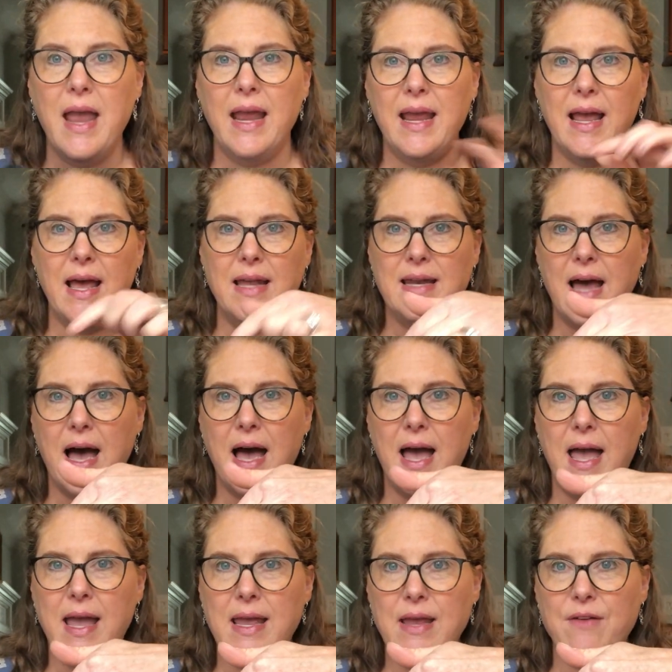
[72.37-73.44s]
And
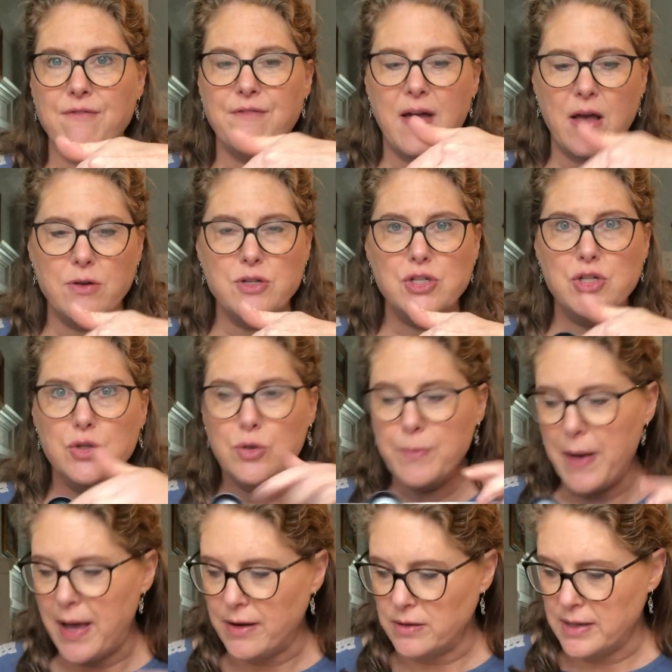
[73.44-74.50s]
I found two
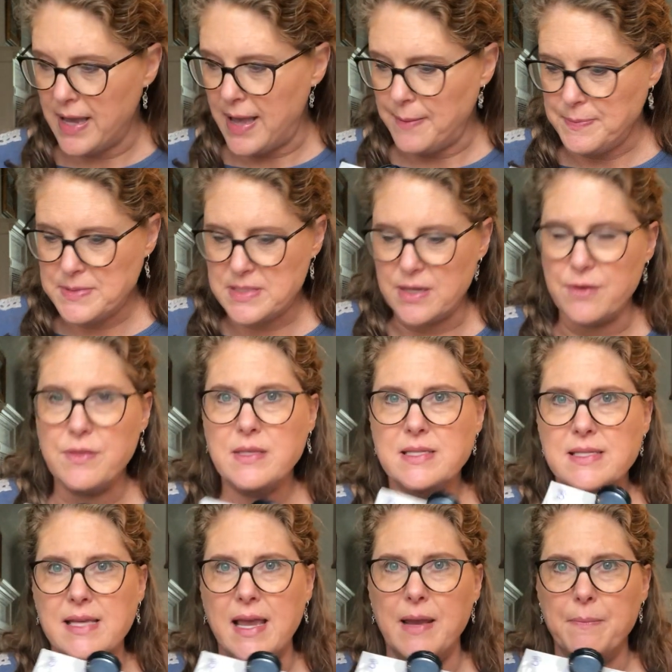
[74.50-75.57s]
bottle caps that are the
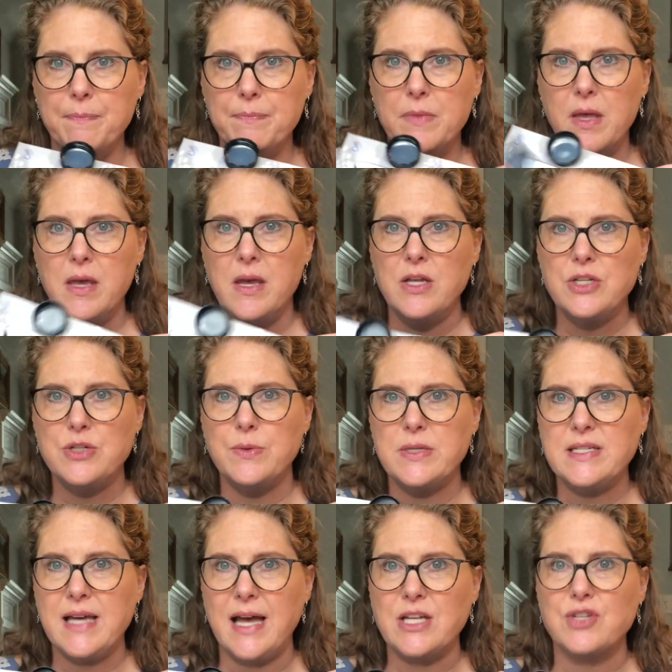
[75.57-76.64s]
same to
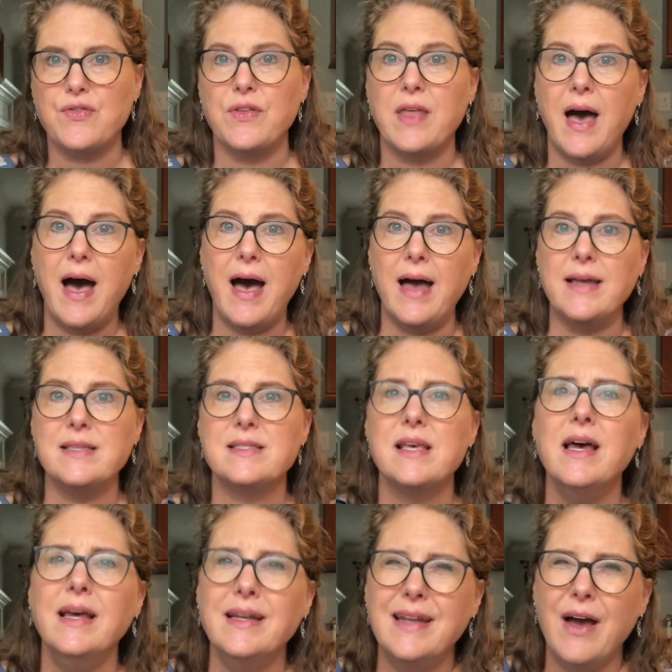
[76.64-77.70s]
attach for the eyes.
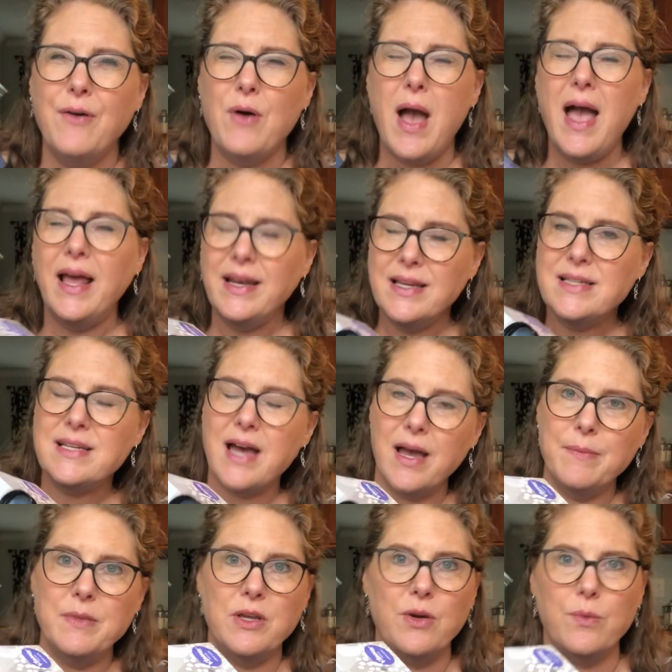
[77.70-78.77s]
Now,
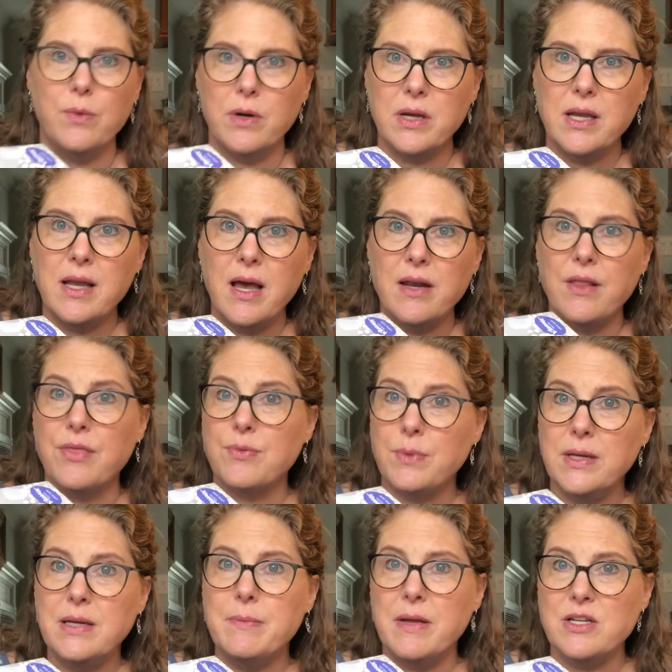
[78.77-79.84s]
anytime that you're working on a
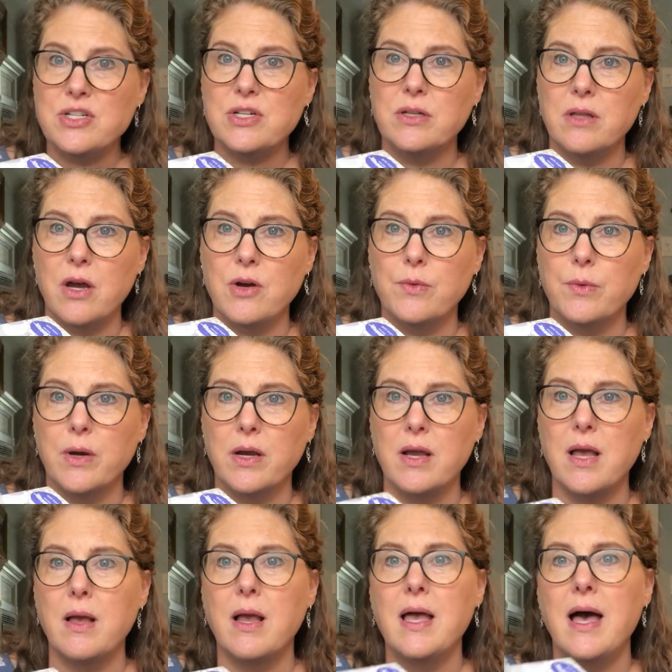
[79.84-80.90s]
three-dimensional artwork,
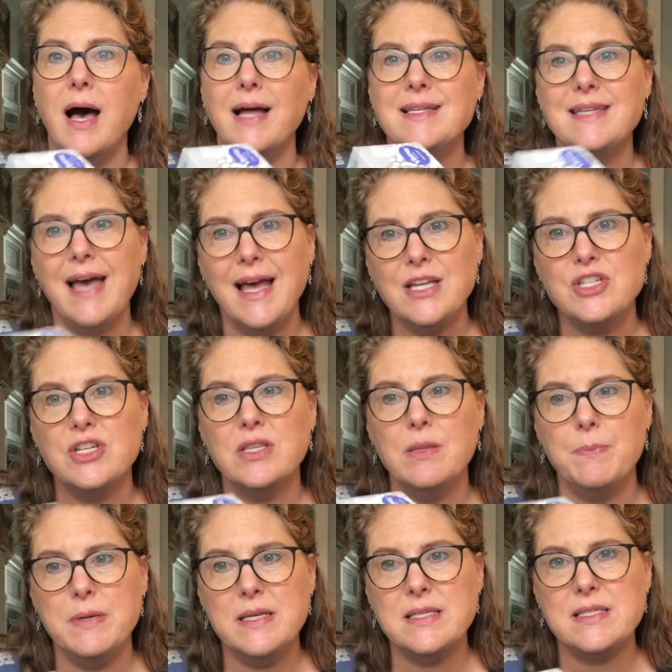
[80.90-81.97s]
attaching
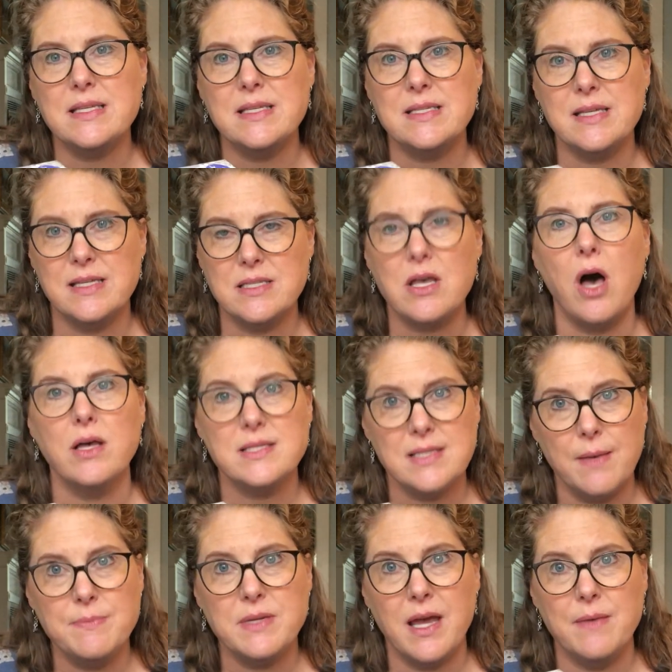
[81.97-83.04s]
the pieces is
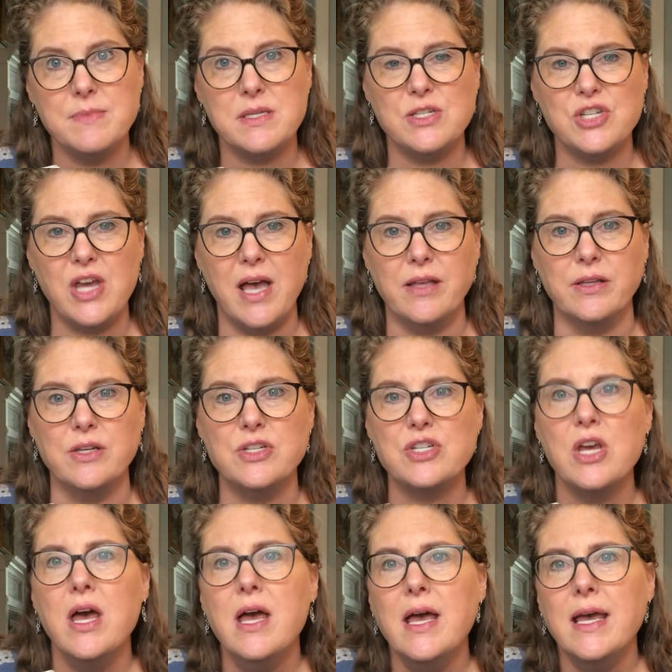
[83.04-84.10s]
sometimes a challenge.